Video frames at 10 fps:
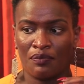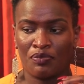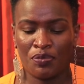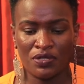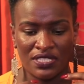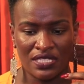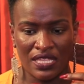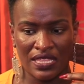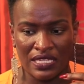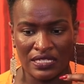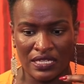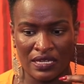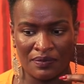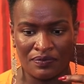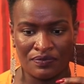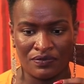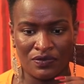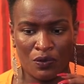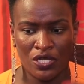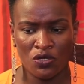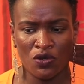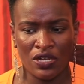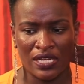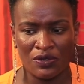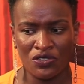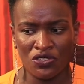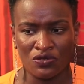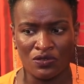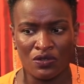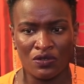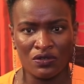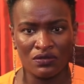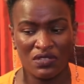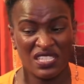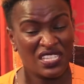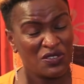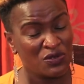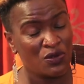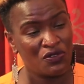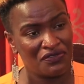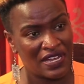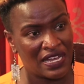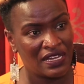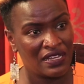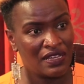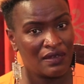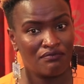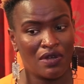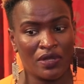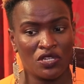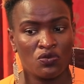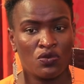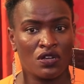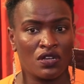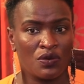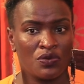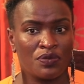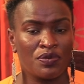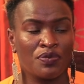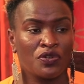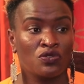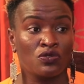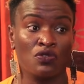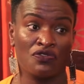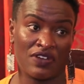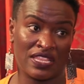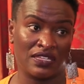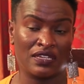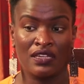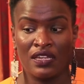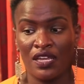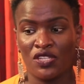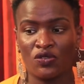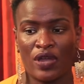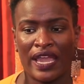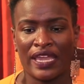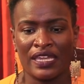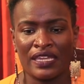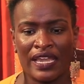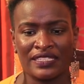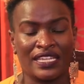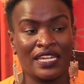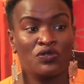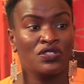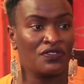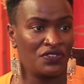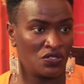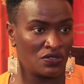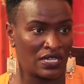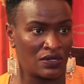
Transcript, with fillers: People say that when you walk alone, they say you'll go far, but when you walk with people, you'll go further. So I started doing the videos